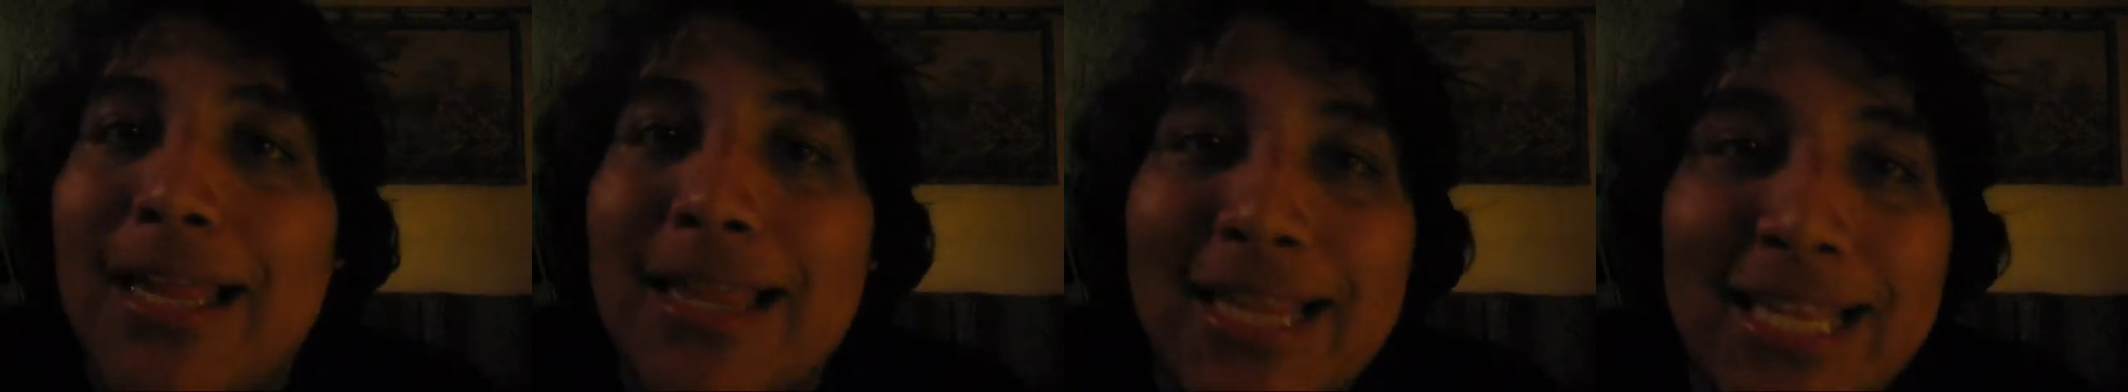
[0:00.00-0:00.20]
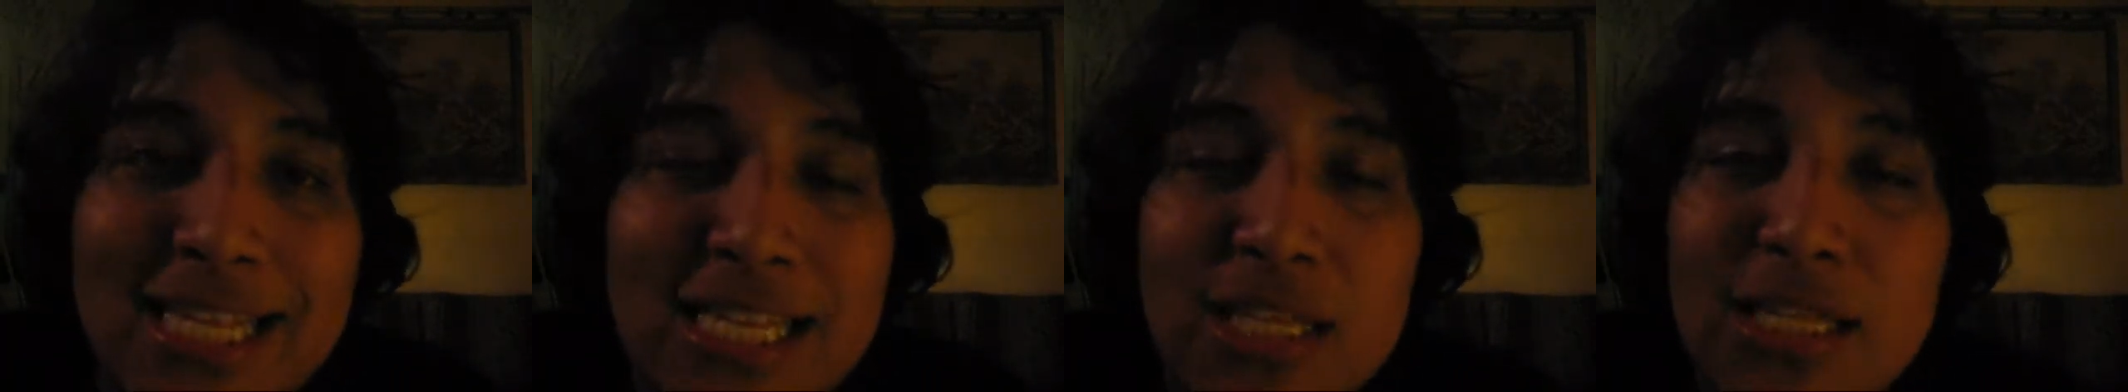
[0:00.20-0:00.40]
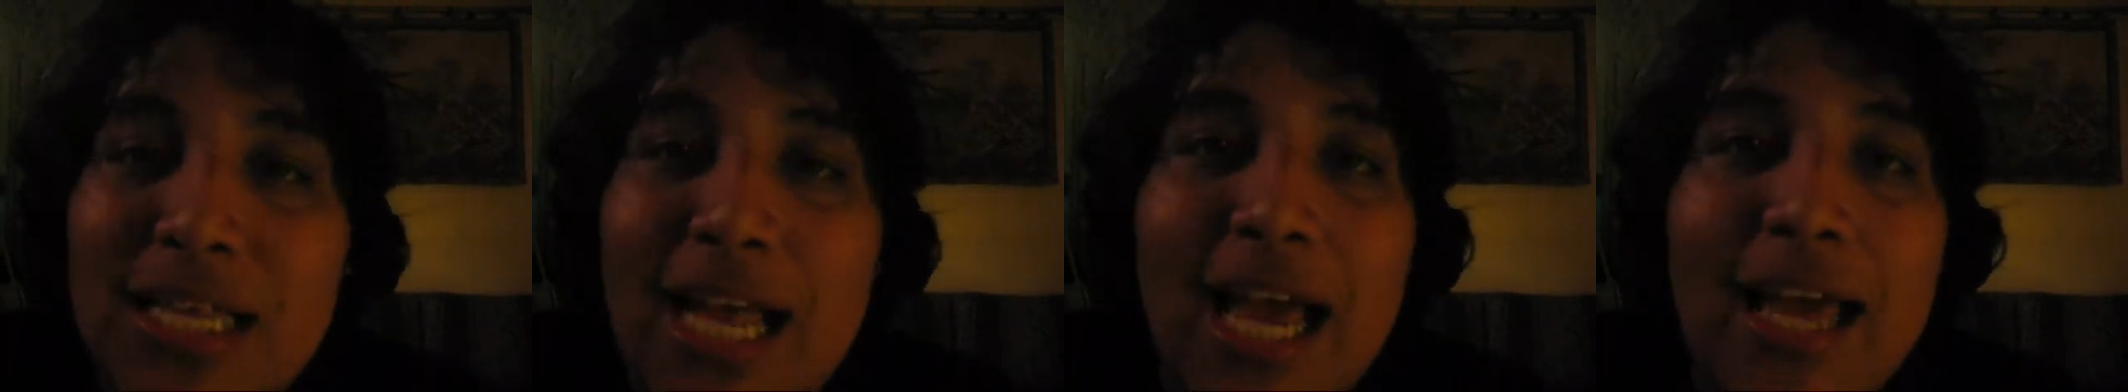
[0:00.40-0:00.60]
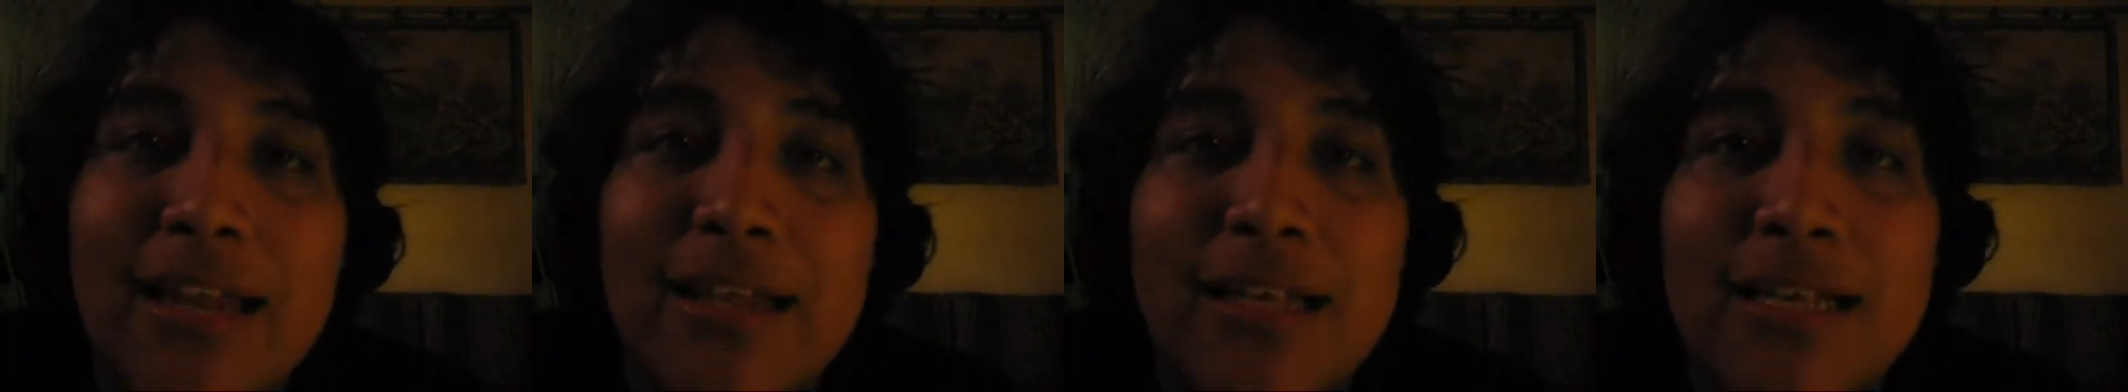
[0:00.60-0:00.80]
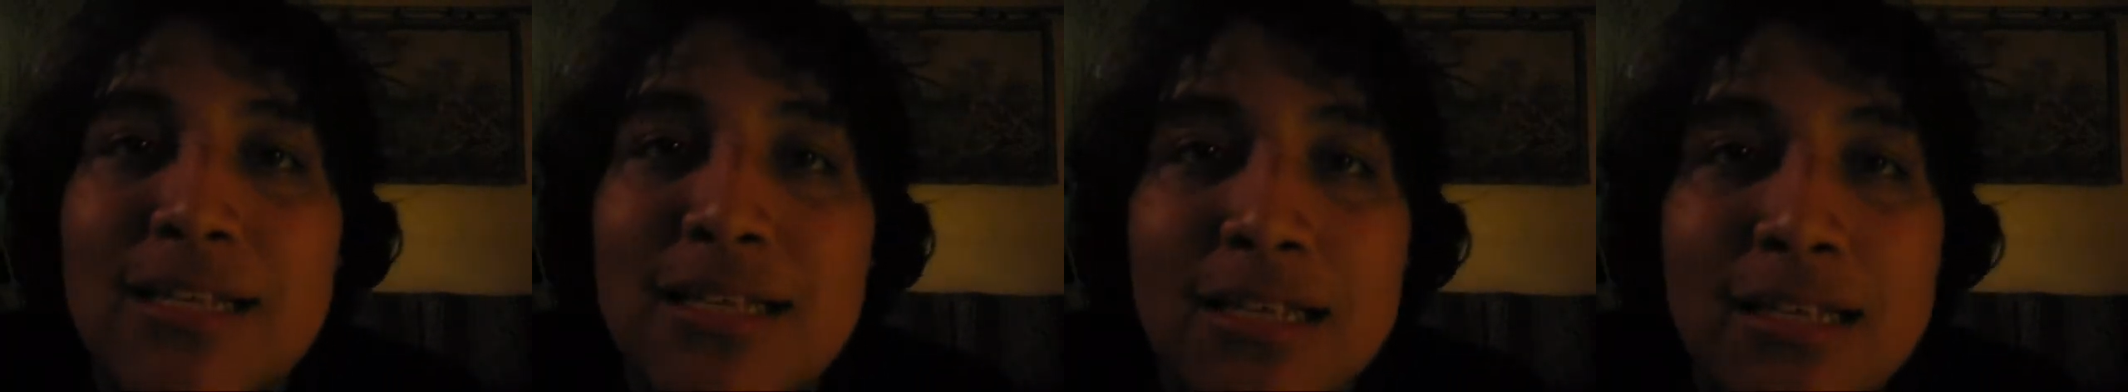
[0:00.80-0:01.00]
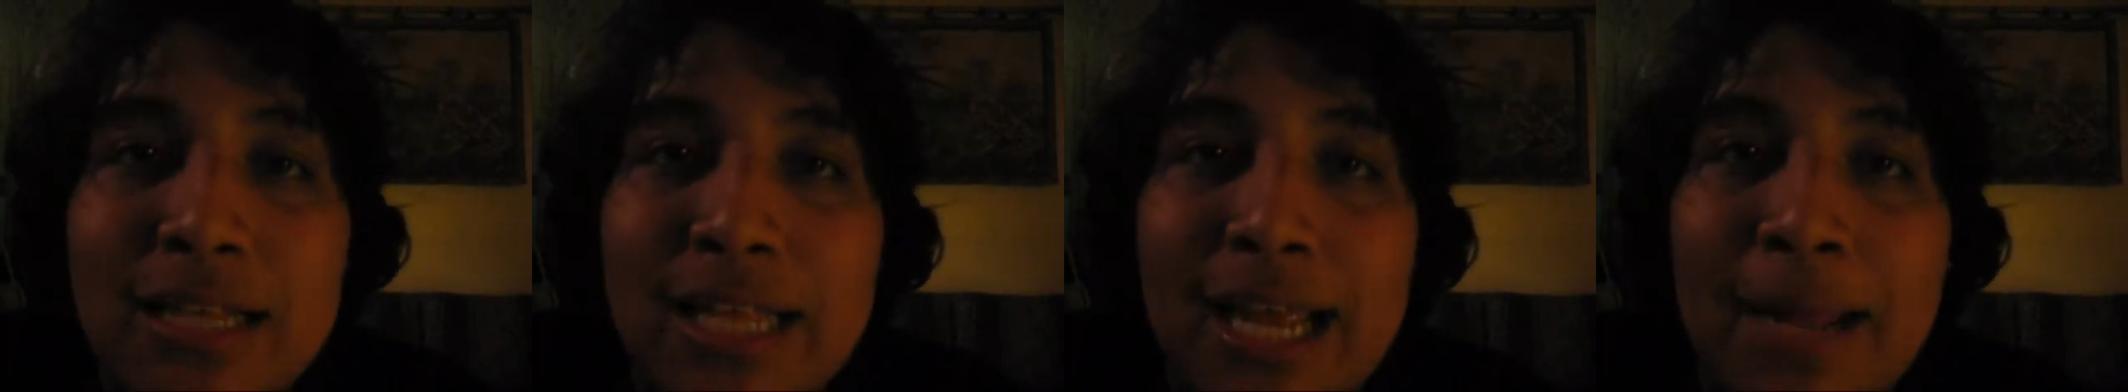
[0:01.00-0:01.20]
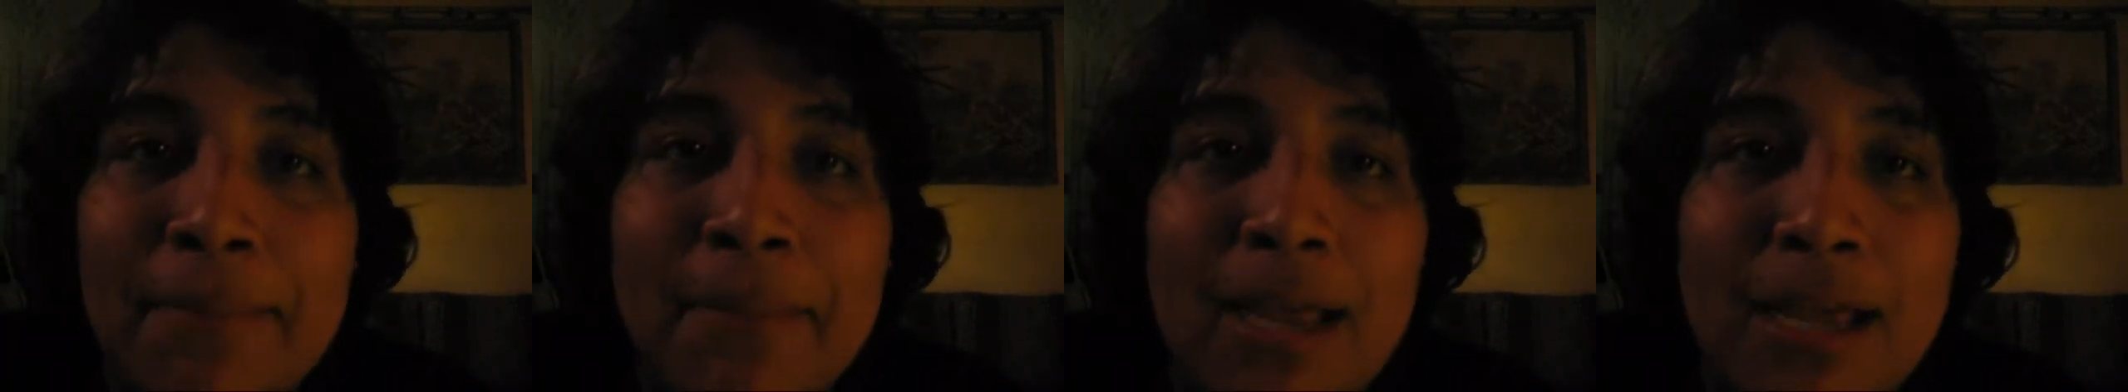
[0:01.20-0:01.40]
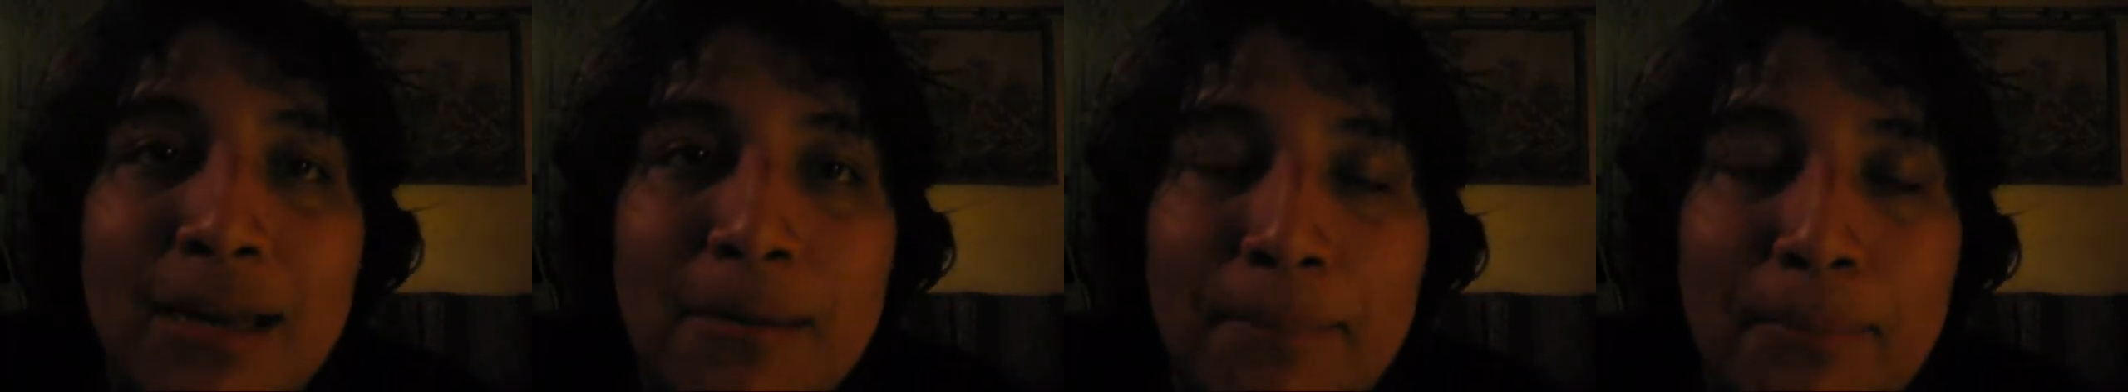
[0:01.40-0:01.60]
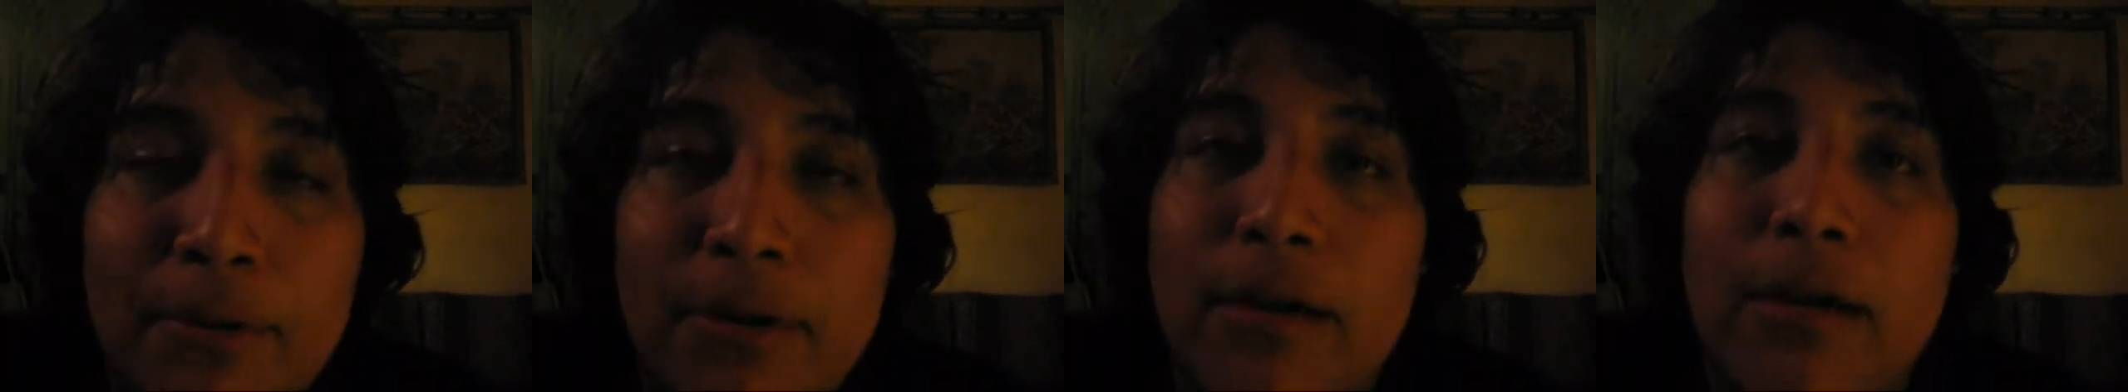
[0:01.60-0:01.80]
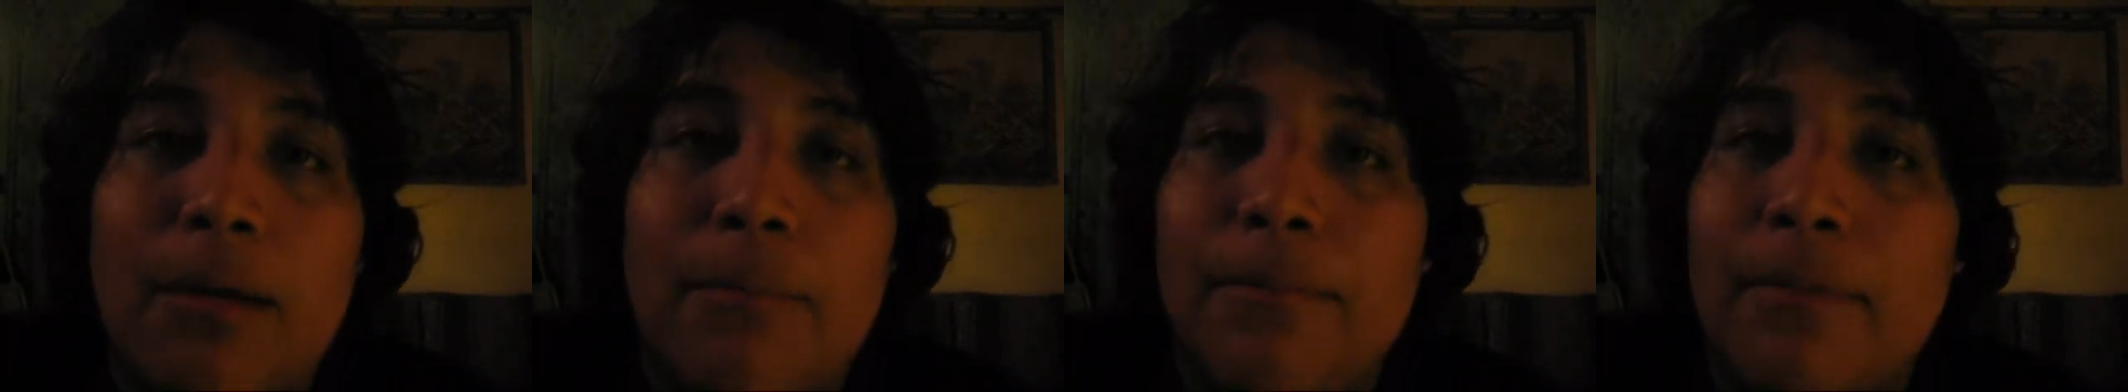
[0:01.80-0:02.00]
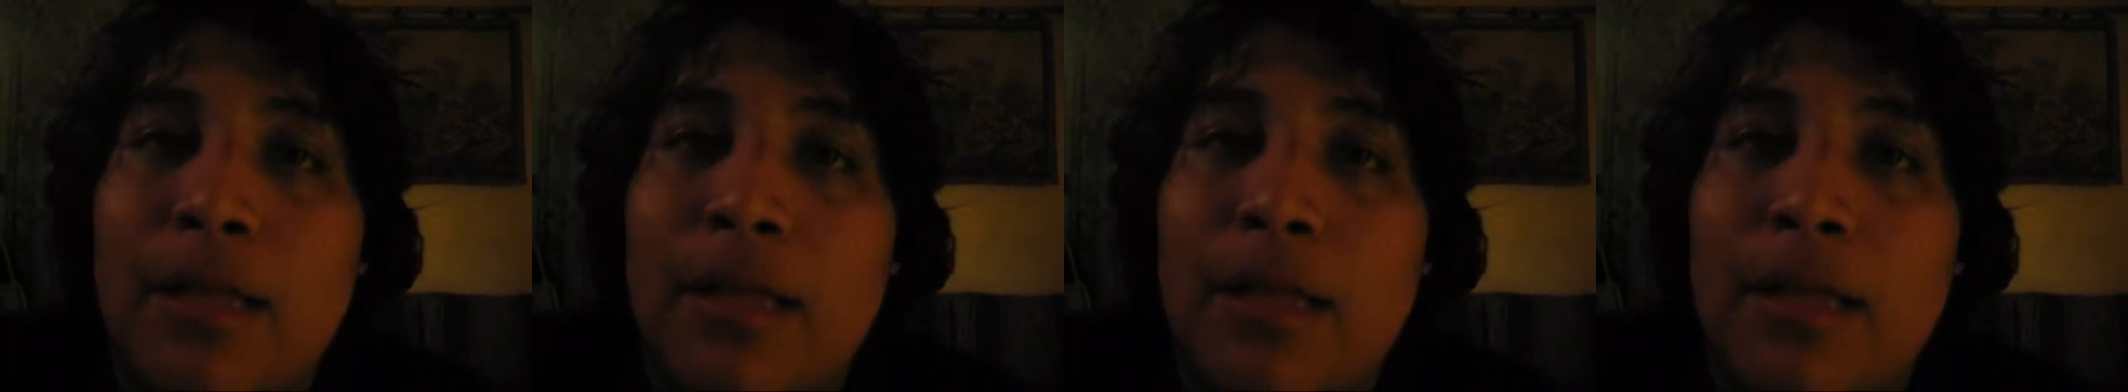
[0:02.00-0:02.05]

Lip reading: This Saturday, this Sunday, I'm not gonna put it up.